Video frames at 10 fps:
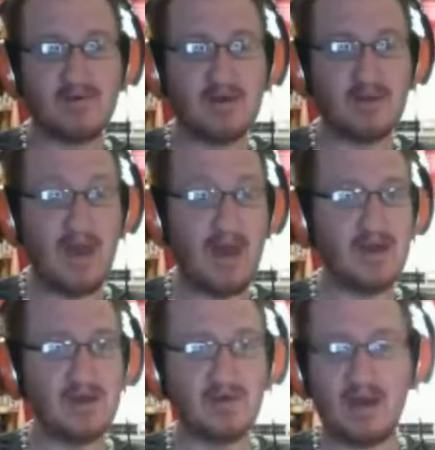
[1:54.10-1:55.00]
hey,
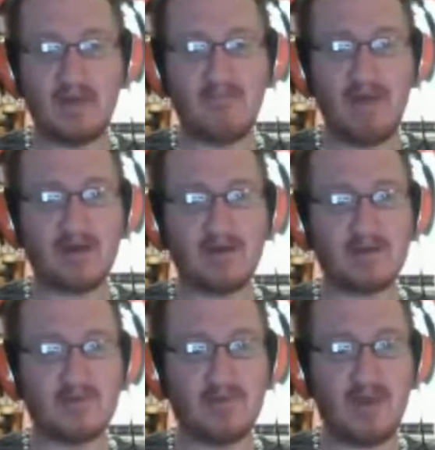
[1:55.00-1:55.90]
you got it back. You know
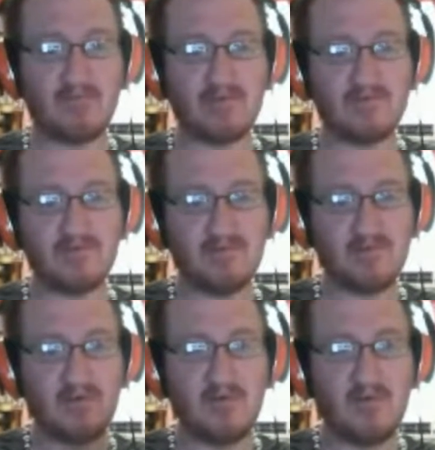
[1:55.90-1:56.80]
what that means?
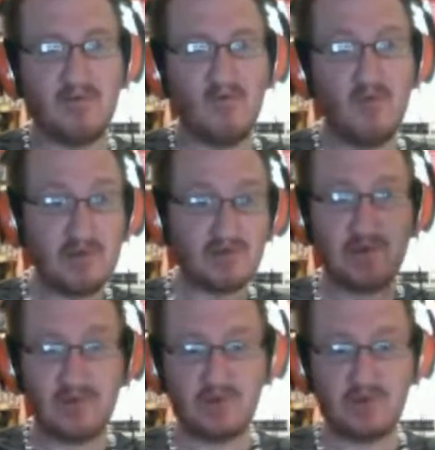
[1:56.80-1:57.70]
We can start
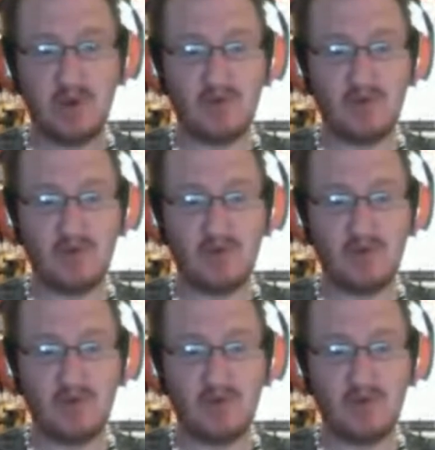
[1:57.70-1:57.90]
the show.